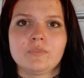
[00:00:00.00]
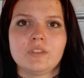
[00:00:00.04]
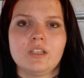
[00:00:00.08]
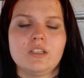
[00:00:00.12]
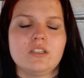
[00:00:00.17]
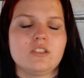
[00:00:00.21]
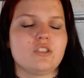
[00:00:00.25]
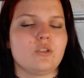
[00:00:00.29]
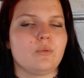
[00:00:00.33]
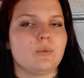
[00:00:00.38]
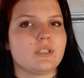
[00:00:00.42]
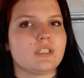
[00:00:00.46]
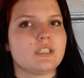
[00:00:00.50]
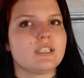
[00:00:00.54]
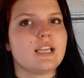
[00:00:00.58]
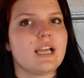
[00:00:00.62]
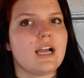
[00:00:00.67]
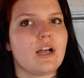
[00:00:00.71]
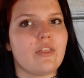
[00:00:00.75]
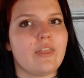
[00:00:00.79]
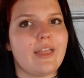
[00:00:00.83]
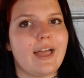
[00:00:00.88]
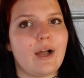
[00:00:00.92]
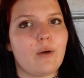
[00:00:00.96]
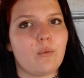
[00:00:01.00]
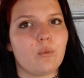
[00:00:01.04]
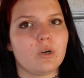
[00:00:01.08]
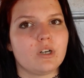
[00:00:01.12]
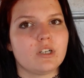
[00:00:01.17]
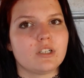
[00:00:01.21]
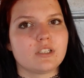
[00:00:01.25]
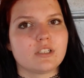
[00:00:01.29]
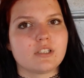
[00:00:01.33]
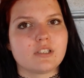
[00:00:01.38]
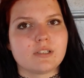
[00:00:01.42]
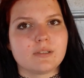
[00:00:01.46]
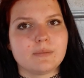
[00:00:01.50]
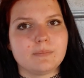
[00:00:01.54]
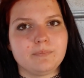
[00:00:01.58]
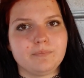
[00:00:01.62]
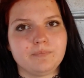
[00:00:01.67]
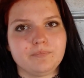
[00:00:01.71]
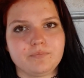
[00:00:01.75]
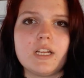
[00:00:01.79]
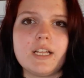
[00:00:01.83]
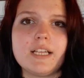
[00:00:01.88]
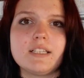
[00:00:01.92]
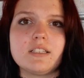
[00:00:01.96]
So we'll see how that works.
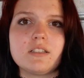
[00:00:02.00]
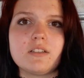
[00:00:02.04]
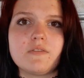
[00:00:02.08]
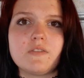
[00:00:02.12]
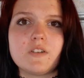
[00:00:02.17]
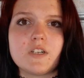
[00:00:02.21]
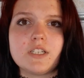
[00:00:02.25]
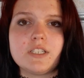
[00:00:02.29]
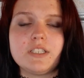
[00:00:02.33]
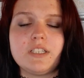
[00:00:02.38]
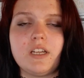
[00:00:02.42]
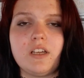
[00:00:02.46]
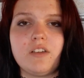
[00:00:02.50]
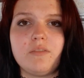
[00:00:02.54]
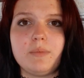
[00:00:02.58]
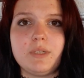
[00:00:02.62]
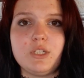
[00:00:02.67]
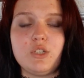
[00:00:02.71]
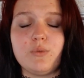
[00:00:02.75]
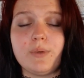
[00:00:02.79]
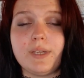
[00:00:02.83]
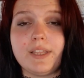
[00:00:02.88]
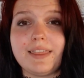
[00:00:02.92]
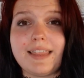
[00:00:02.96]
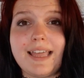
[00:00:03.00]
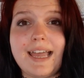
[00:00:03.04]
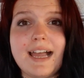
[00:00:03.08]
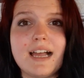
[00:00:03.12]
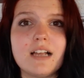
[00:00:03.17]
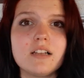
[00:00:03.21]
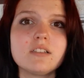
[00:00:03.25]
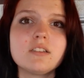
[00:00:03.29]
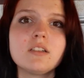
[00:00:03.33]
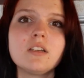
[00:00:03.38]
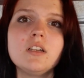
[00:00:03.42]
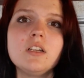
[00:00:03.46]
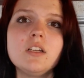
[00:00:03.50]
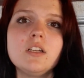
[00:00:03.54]
Today's the first day of me doing that,